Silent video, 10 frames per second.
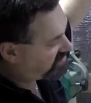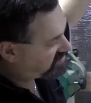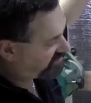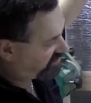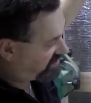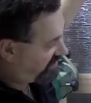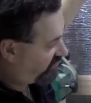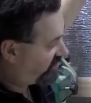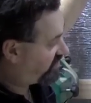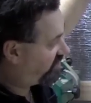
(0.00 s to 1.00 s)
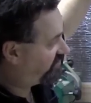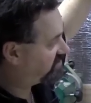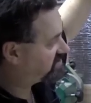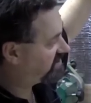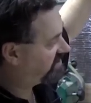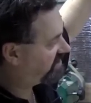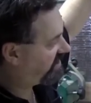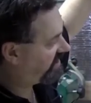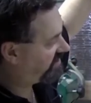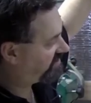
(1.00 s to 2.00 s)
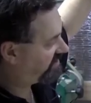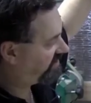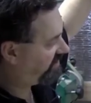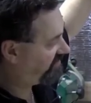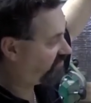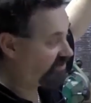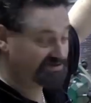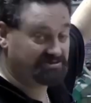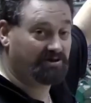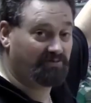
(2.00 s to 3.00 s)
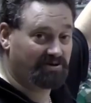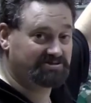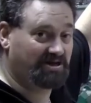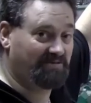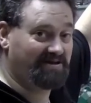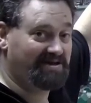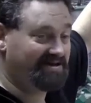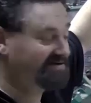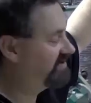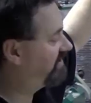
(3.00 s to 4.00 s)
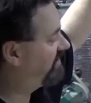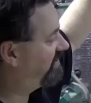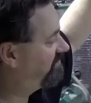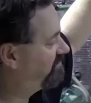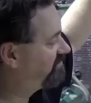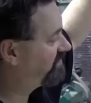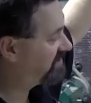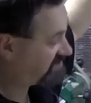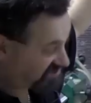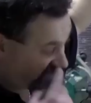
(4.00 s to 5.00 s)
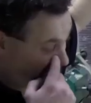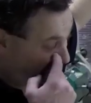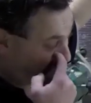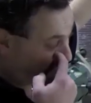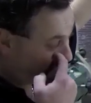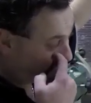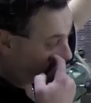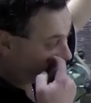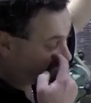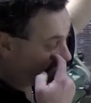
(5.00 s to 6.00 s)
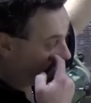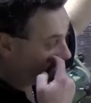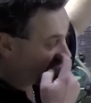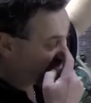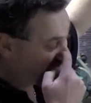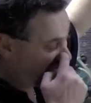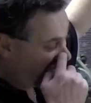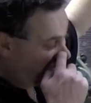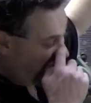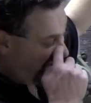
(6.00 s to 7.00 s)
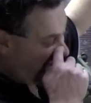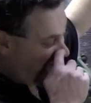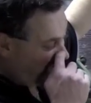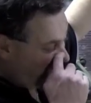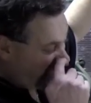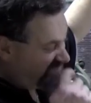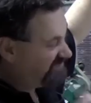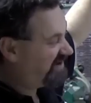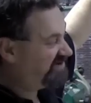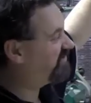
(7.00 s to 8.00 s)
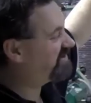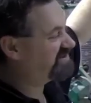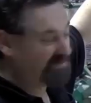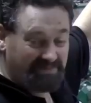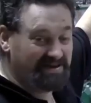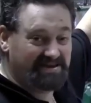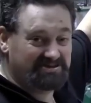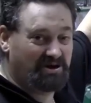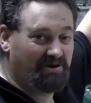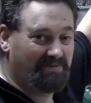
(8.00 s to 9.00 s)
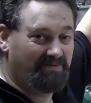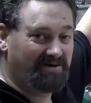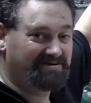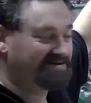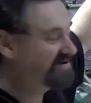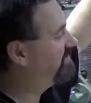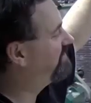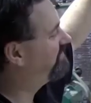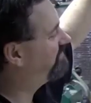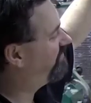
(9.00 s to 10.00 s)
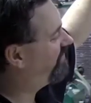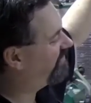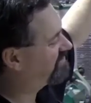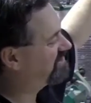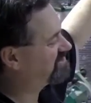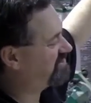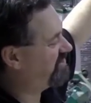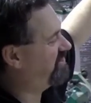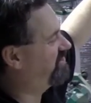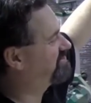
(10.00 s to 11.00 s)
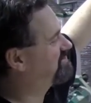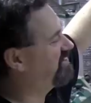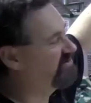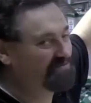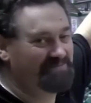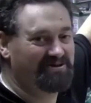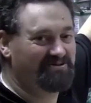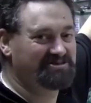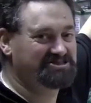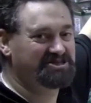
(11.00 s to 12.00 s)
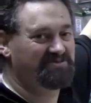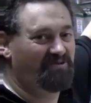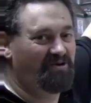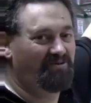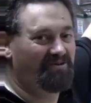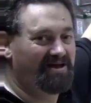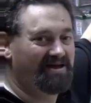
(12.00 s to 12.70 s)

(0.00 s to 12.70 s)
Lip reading: So I'm going to keep working on this, and I haven't quite decided what it's going to be yet. It's actually a really nice piece of timber that may not end up being a top. I might decide it's going to look better on the shed wall,